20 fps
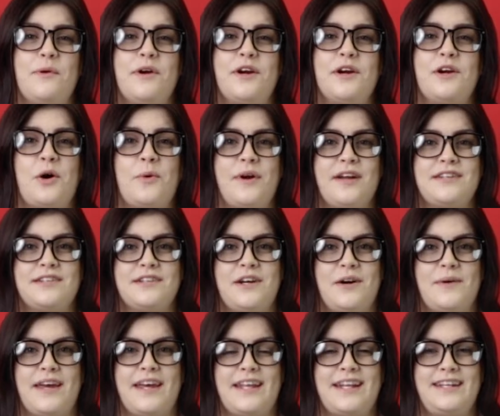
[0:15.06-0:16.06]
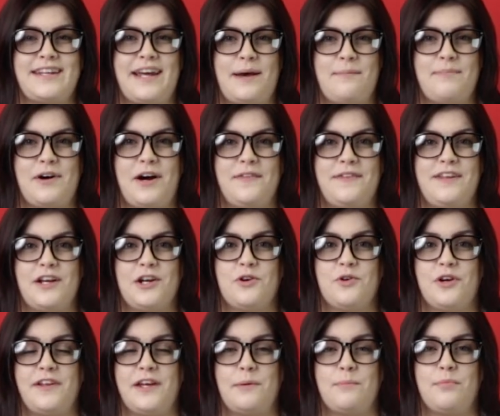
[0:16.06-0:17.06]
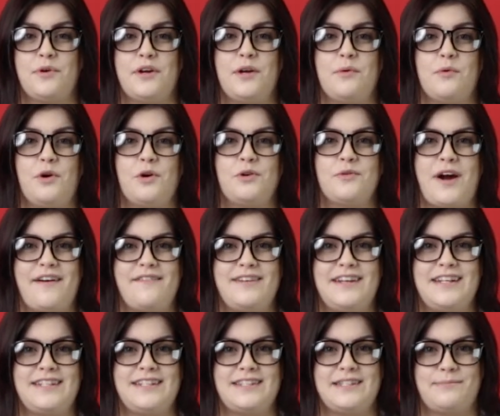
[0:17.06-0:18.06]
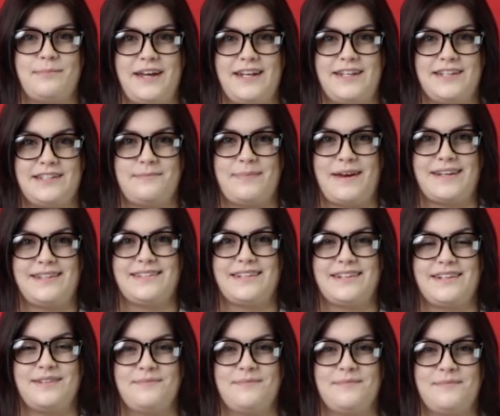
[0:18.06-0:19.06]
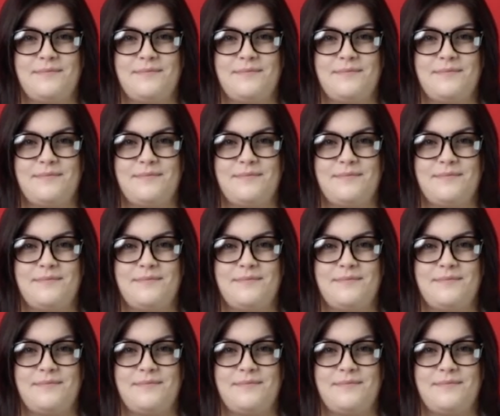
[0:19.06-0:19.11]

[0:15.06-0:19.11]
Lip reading: we're going to go in depth on the acrylic pre-roll gravity display dispenser.